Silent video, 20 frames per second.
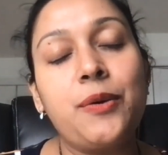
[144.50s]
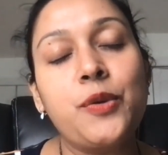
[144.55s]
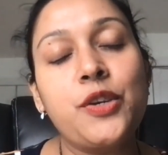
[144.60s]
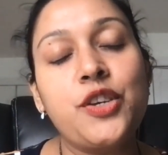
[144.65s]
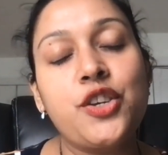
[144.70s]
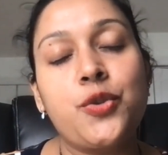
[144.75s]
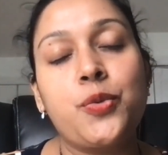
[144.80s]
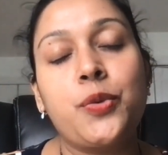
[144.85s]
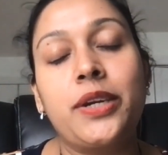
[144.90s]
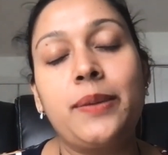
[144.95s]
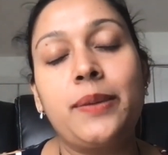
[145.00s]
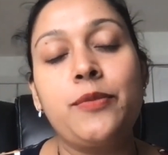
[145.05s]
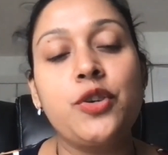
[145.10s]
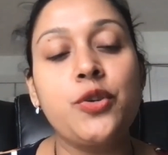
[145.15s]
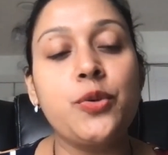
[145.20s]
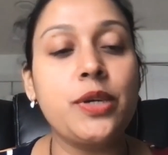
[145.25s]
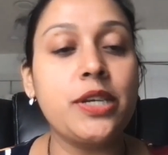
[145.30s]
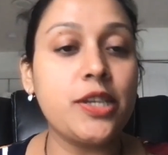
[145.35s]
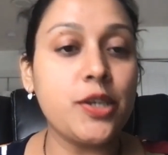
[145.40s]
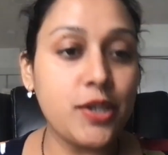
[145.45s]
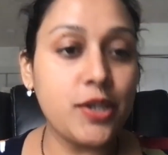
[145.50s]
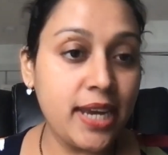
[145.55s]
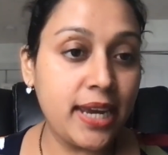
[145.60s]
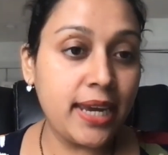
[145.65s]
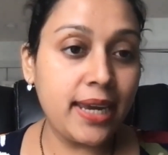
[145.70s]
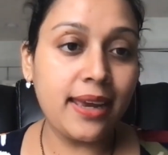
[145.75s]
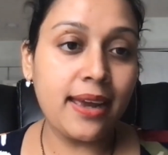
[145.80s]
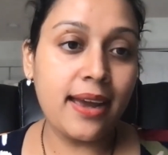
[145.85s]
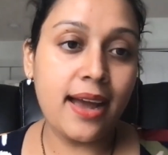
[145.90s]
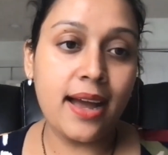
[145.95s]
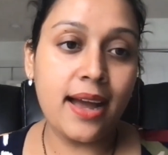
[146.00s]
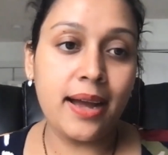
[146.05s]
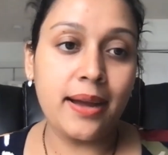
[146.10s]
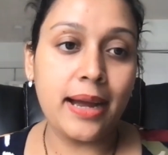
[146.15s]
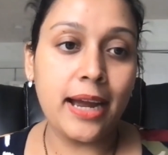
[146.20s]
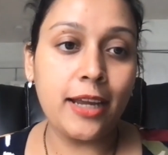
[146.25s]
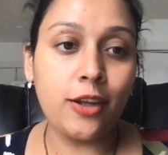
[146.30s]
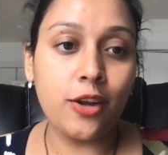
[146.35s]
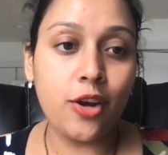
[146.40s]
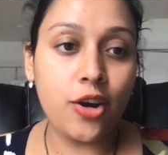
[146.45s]
which is what I'm doing today.
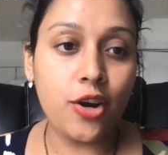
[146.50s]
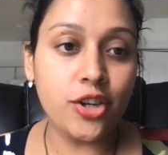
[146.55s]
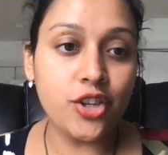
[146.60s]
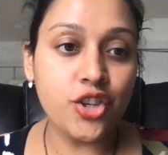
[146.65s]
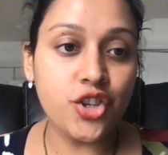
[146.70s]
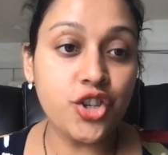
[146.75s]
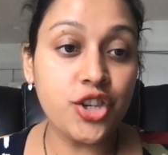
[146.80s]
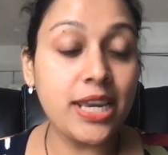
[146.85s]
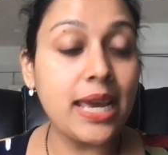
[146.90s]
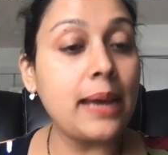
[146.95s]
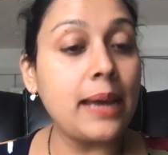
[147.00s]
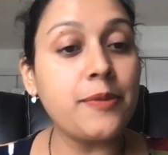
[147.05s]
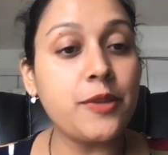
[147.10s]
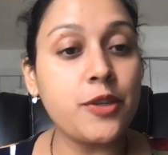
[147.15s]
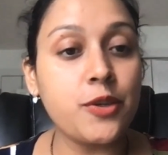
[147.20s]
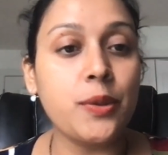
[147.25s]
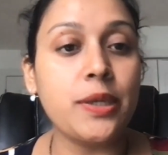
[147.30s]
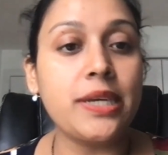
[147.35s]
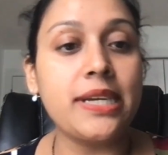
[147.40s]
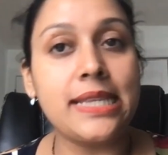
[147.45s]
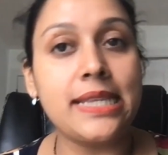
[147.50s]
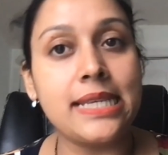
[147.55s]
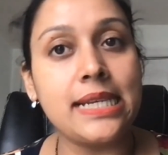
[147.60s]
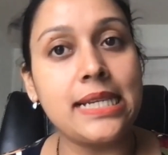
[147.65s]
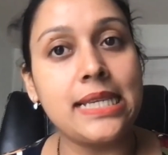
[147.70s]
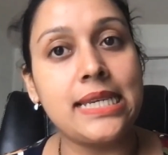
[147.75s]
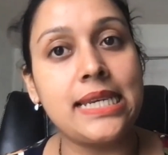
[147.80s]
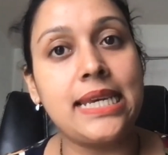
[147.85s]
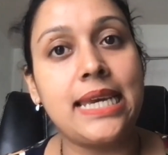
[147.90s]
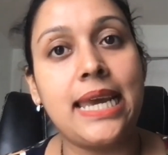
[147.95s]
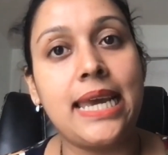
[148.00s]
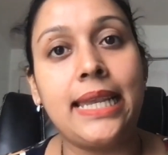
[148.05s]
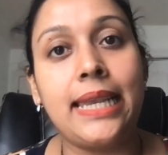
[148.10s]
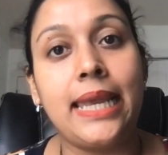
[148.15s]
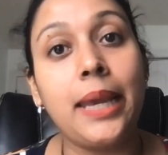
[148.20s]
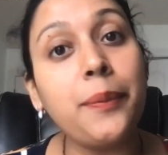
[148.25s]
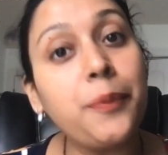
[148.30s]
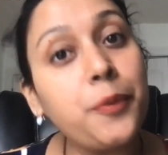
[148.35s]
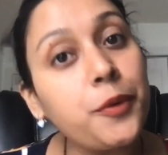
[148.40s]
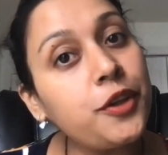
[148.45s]
I launched Capstone Consulting
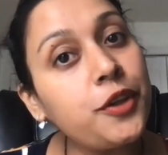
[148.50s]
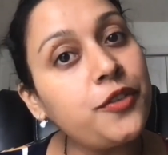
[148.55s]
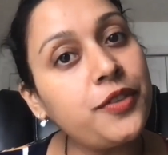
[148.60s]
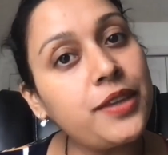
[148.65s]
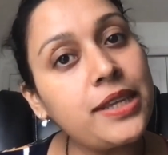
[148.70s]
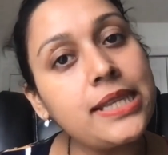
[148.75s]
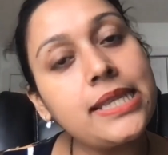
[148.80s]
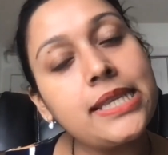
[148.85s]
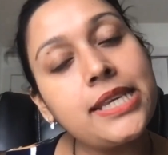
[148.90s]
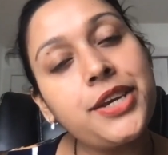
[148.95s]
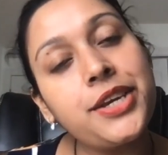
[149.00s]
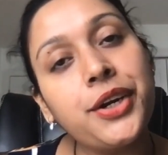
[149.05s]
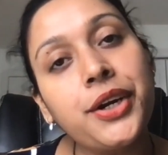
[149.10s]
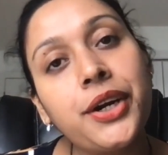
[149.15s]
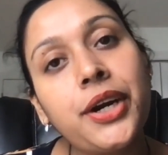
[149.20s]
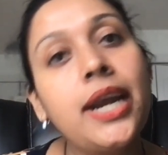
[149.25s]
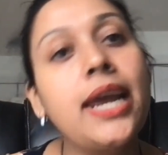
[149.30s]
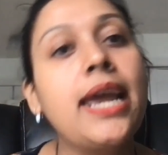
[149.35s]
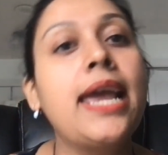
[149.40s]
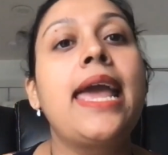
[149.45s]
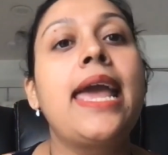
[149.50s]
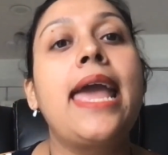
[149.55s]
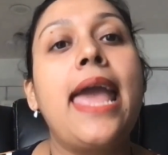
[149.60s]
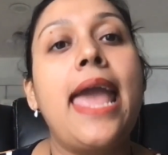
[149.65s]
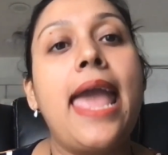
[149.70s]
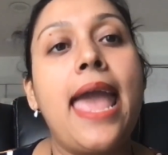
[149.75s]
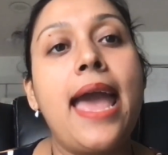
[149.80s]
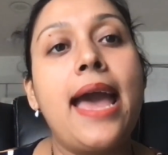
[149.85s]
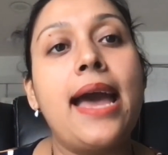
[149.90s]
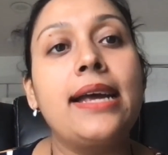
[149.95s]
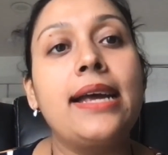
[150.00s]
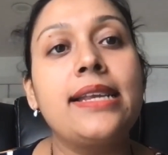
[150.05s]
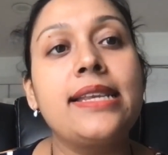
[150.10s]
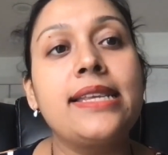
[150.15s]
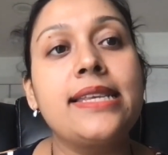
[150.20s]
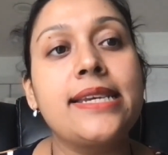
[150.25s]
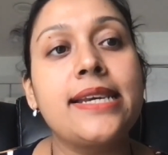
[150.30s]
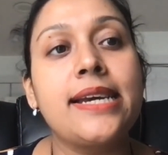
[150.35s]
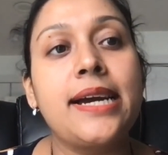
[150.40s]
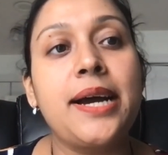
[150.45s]
in April of this year,
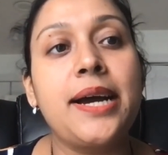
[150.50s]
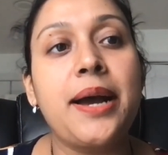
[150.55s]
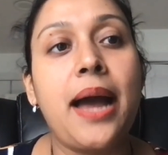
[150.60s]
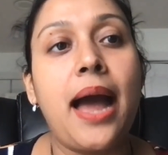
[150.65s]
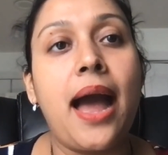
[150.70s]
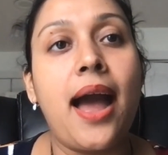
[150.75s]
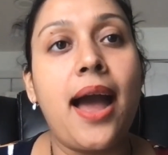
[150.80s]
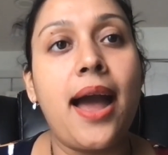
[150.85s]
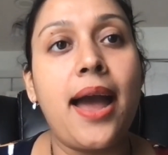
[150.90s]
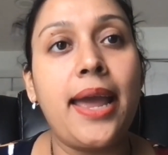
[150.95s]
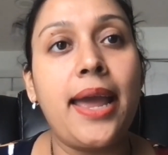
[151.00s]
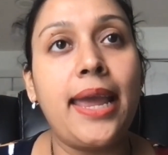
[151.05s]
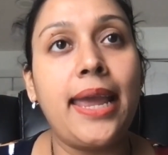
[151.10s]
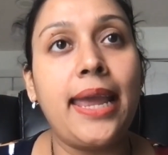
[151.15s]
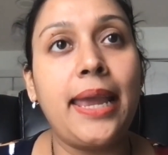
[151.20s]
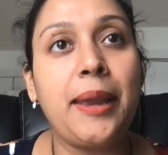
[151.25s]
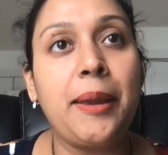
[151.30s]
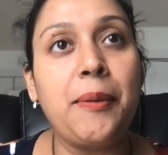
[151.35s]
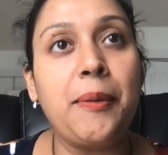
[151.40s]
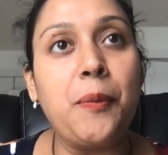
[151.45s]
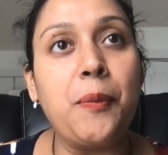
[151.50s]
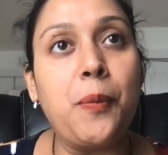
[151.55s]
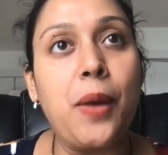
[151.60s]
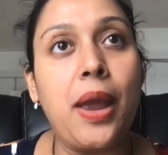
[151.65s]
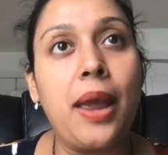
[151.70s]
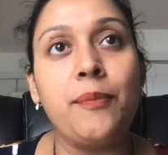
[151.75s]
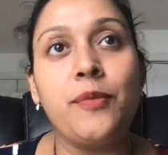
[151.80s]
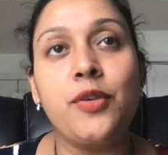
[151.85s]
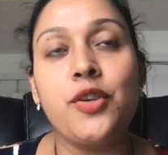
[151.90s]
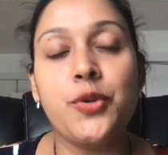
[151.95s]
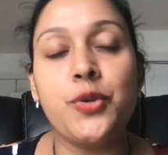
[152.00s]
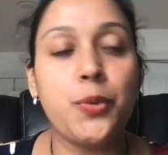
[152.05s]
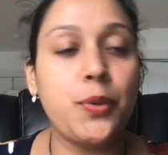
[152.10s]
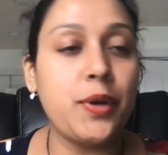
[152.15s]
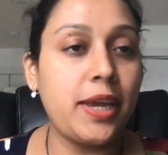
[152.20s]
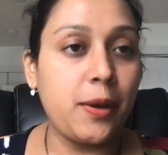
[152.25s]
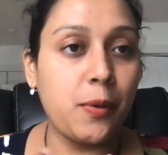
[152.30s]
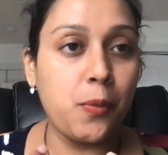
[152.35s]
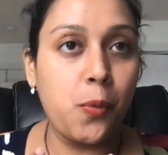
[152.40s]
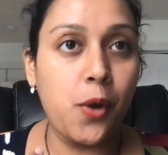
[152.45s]
and I am
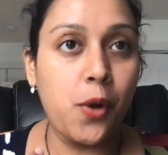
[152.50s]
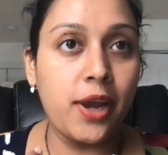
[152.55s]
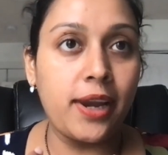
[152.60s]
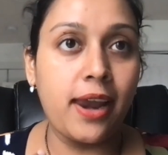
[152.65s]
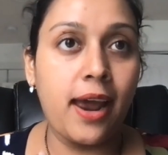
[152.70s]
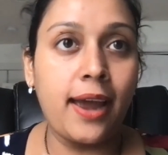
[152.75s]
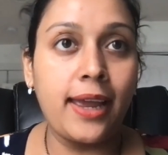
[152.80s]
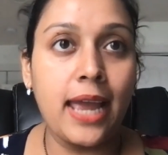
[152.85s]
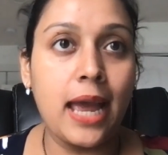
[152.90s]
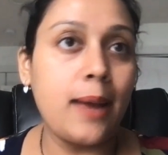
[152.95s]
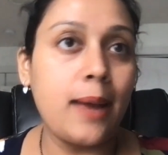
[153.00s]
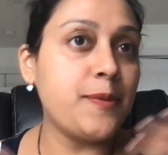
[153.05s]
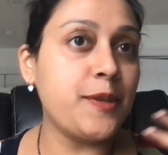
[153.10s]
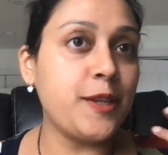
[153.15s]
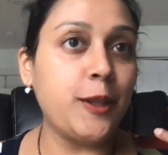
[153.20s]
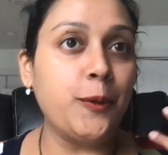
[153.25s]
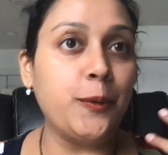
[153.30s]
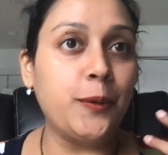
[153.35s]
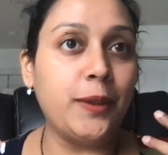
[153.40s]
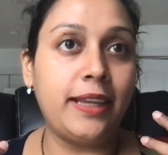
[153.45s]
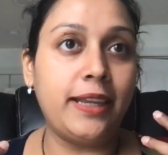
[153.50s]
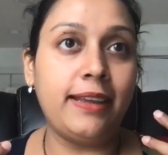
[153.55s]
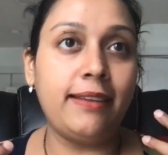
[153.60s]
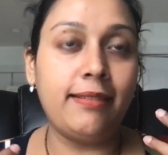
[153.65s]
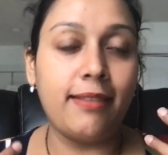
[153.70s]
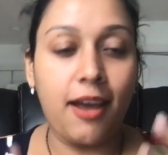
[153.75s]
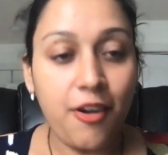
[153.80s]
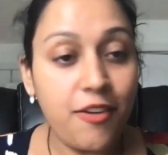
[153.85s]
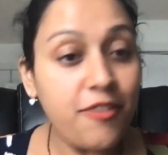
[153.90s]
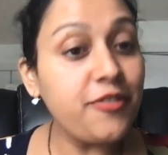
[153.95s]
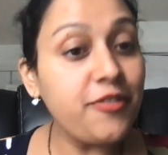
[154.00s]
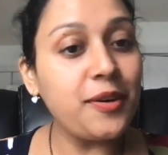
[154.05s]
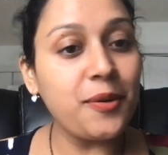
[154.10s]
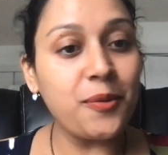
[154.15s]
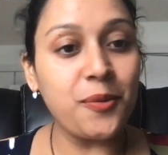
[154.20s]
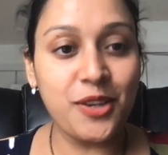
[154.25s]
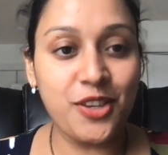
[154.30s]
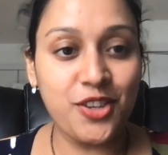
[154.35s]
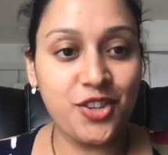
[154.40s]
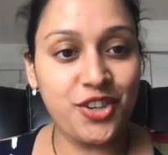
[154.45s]
doing what I absolutely love,
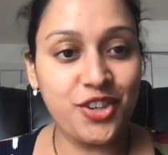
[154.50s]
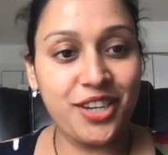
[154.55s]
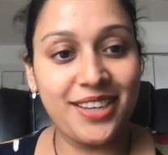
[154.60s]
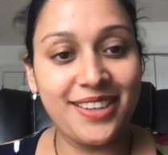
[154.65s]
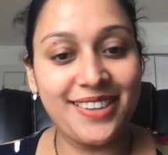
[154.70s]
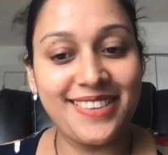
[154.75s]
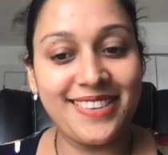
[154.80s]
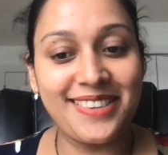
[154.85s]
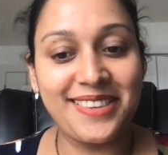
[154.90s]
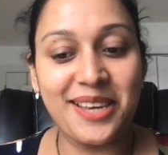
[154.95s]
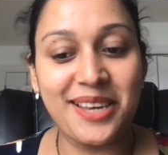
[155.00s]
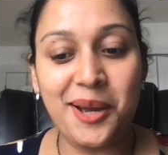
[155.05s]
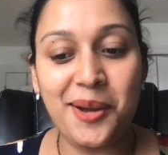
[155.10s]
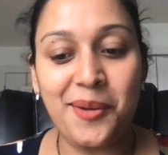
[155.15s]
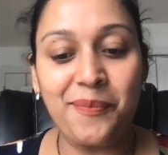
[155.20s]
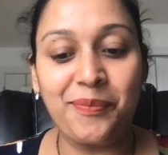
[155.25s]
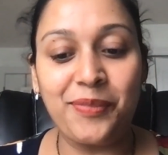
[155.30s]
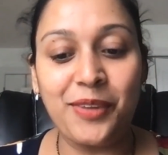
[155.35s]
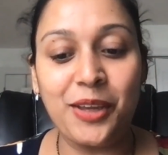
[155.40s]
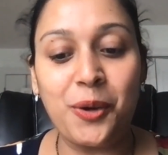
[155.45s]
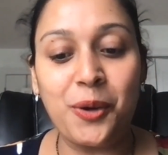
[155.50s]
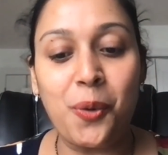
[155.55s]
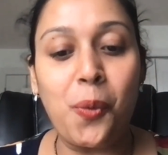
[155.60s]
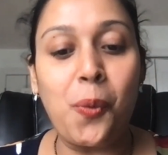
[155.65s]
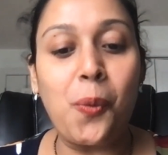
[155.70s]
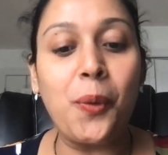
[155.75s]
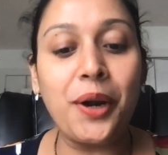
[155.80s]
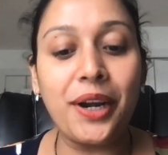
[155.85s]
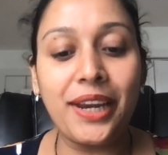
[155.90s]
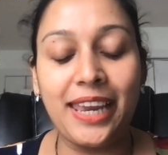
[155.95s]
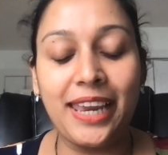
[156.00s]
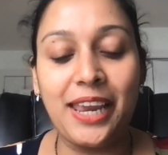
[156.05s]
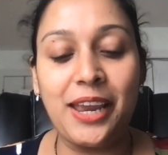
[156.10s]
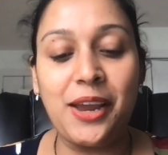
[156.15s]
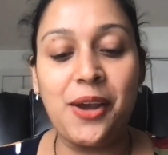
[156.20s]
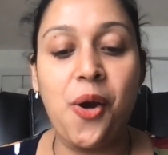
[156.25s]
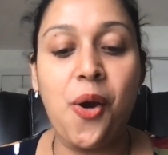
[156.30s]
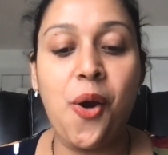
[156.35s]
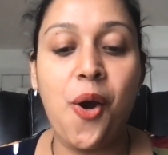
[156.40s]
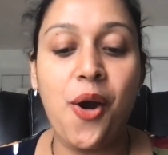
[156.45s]
which is
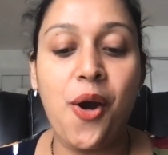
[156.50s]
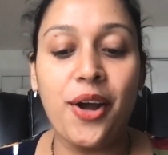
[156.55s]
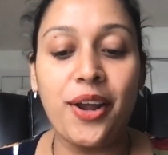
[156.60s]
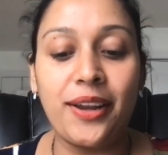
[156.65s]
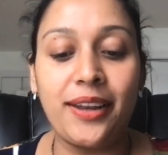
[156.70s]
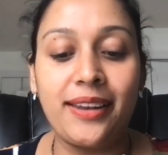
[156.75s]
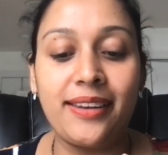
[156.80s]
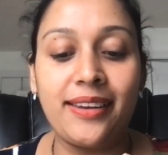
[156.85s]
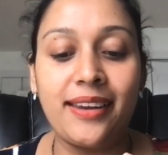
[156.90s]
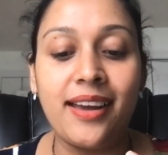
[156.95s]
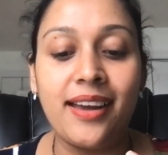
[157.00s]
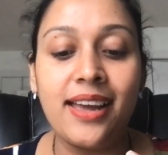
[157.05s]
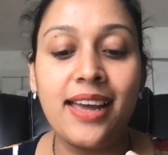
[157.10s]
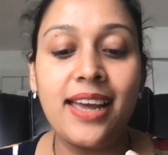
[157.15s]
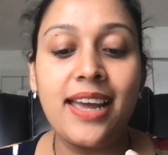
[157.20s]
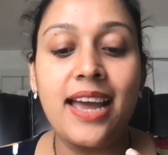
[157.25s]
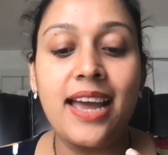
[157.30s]
working on